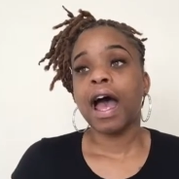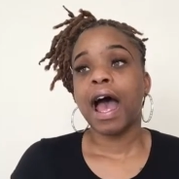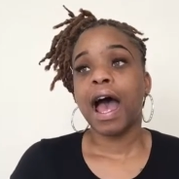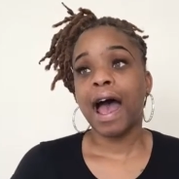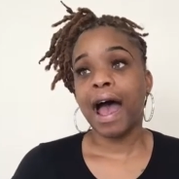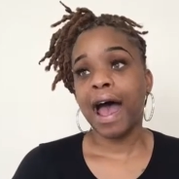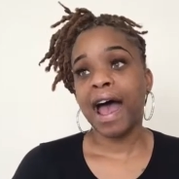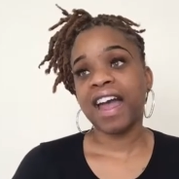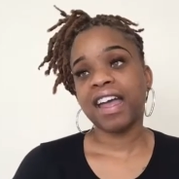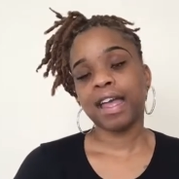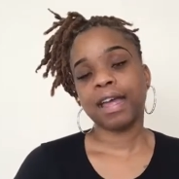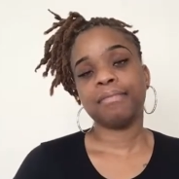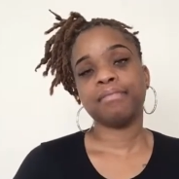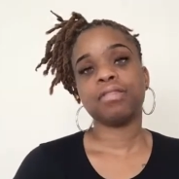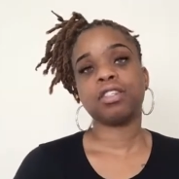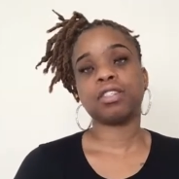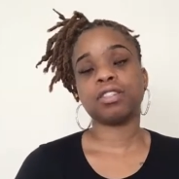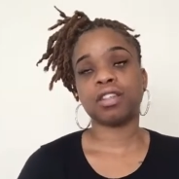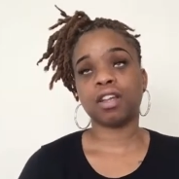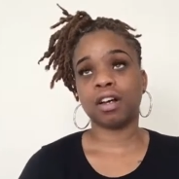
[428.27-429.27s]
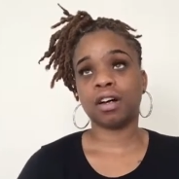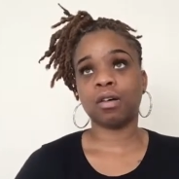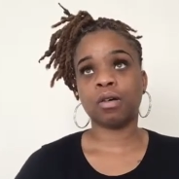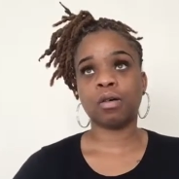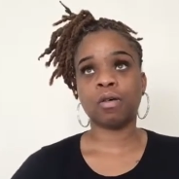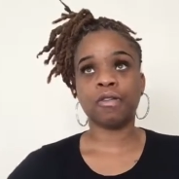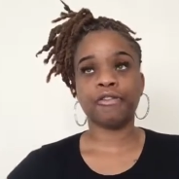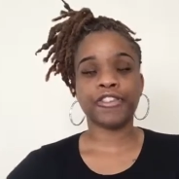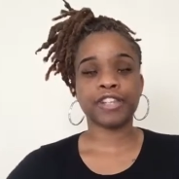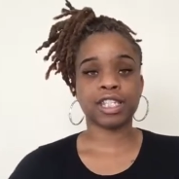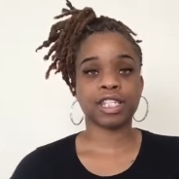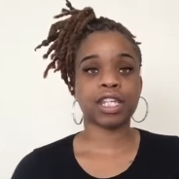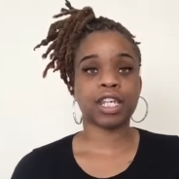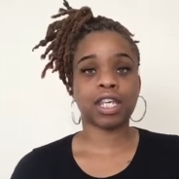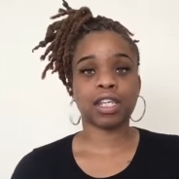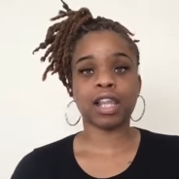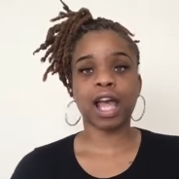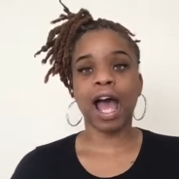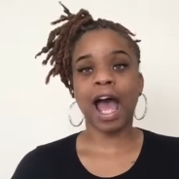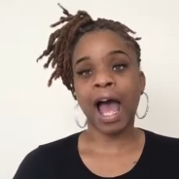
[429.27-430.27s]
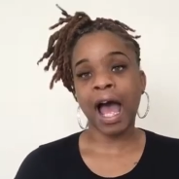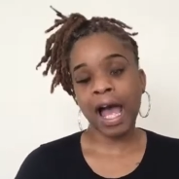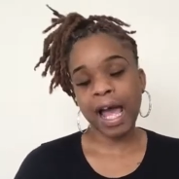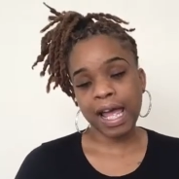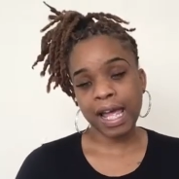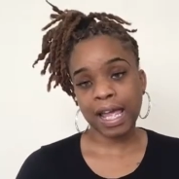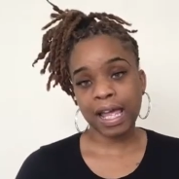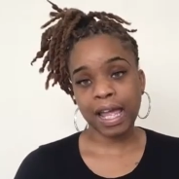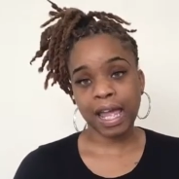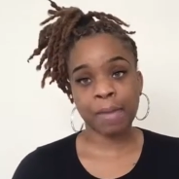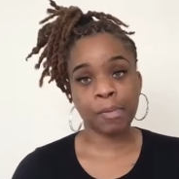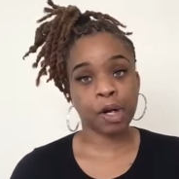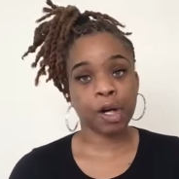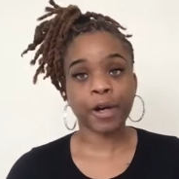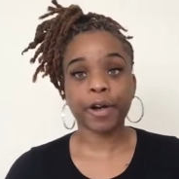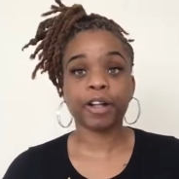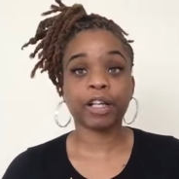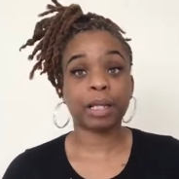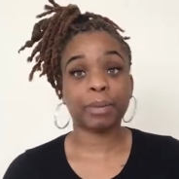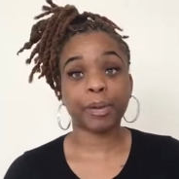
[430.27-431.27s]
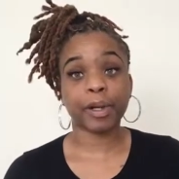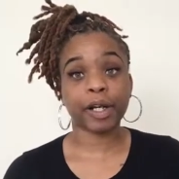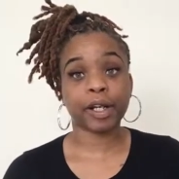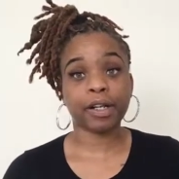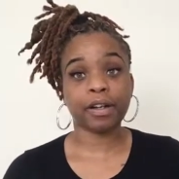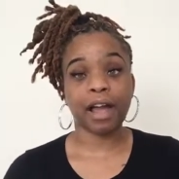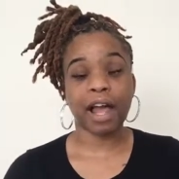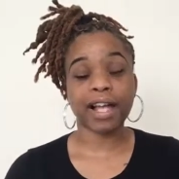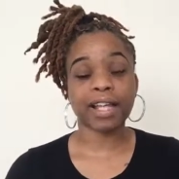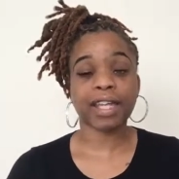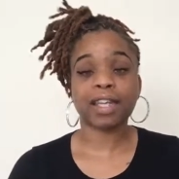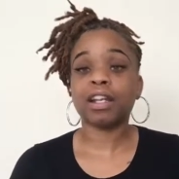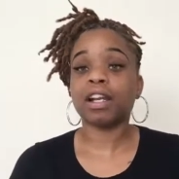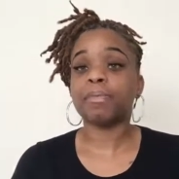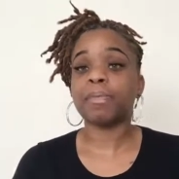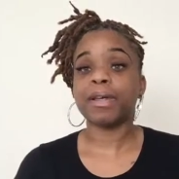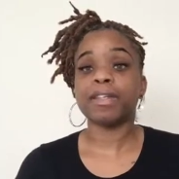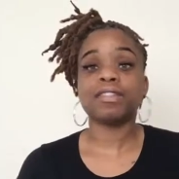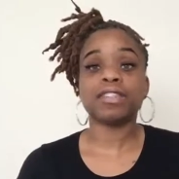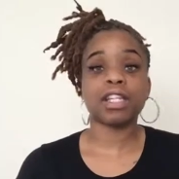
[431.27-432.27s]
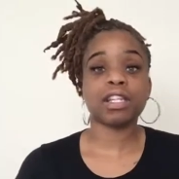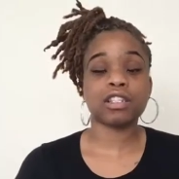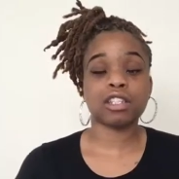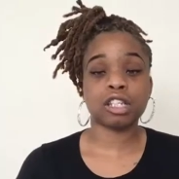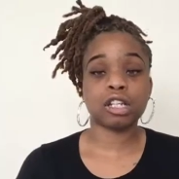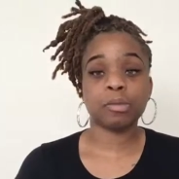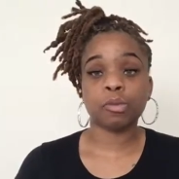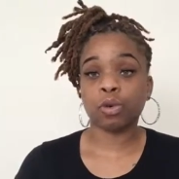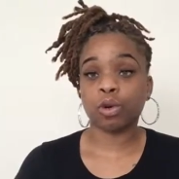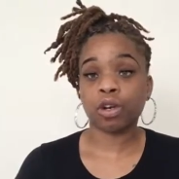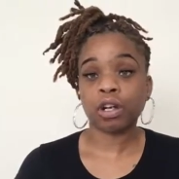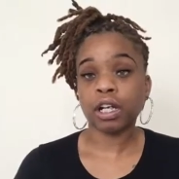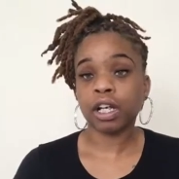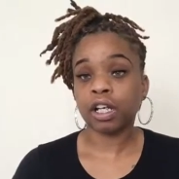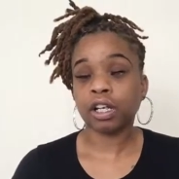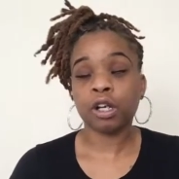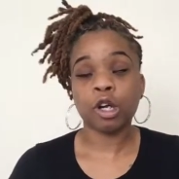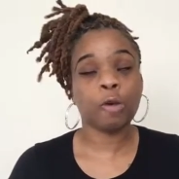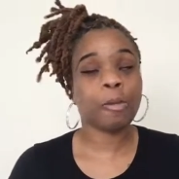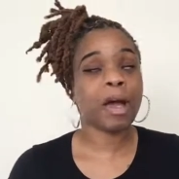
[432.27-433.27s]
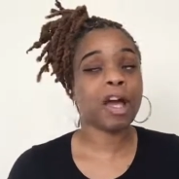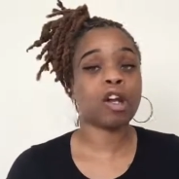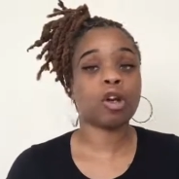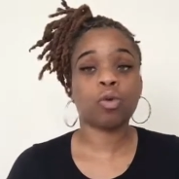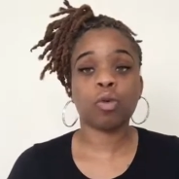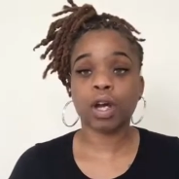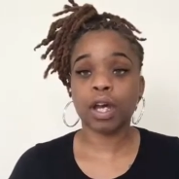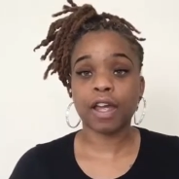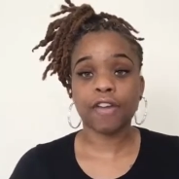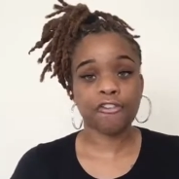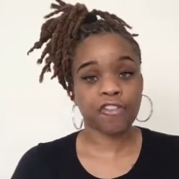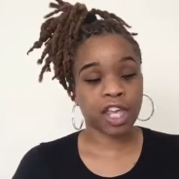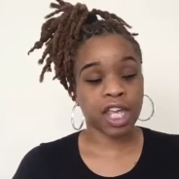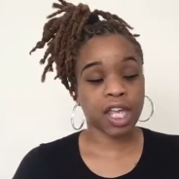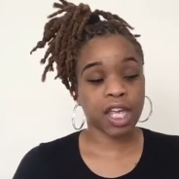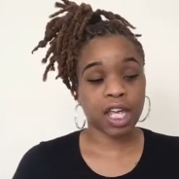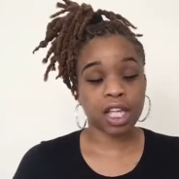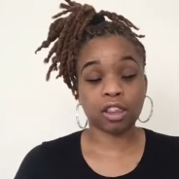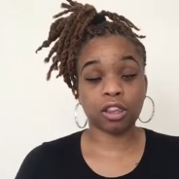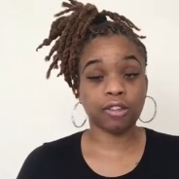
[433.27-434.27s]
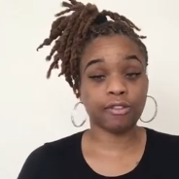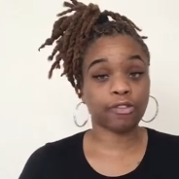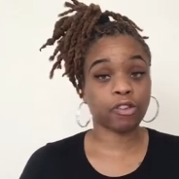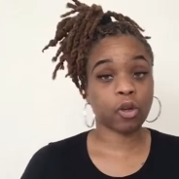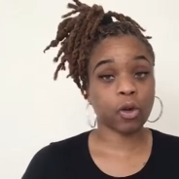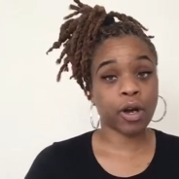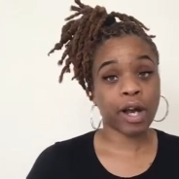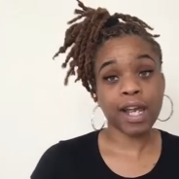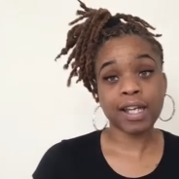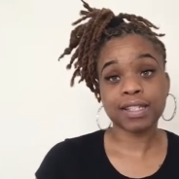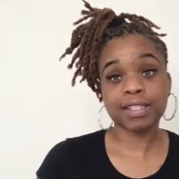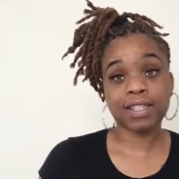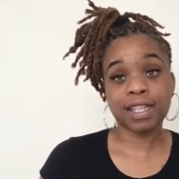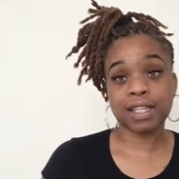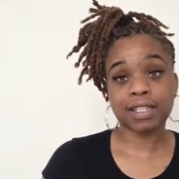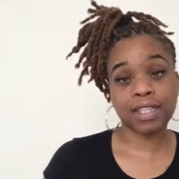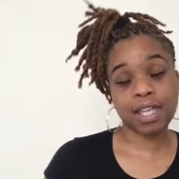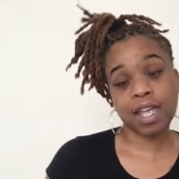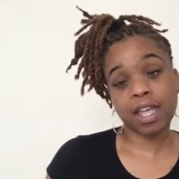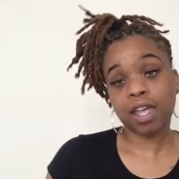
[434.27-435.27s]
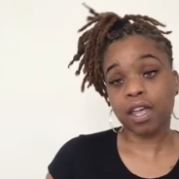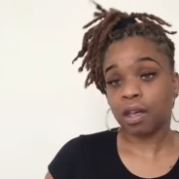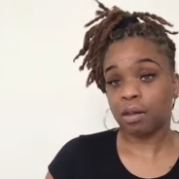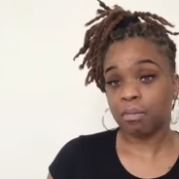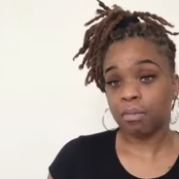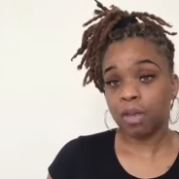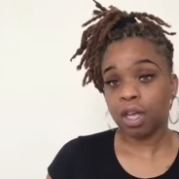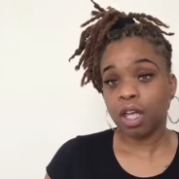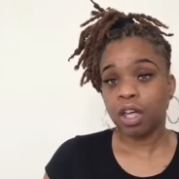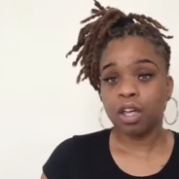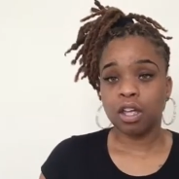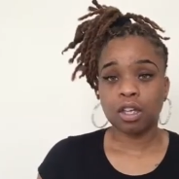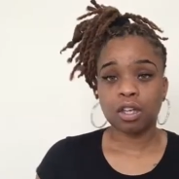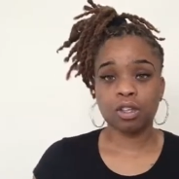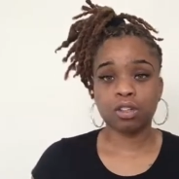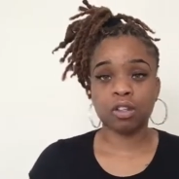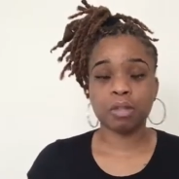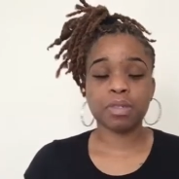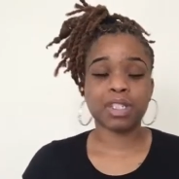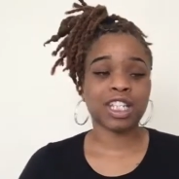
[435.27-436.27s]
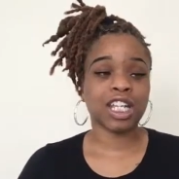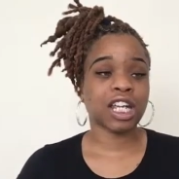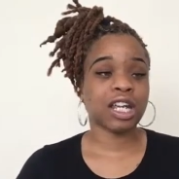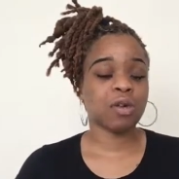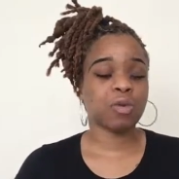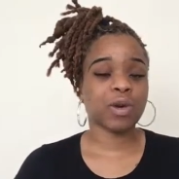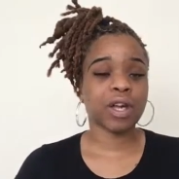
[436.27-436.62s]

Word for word: I am so fatigued. I am an early bird. I get up at 6 in the morning, no matter what. Feet hit the floor at 6 a.m. You know what I'm saying?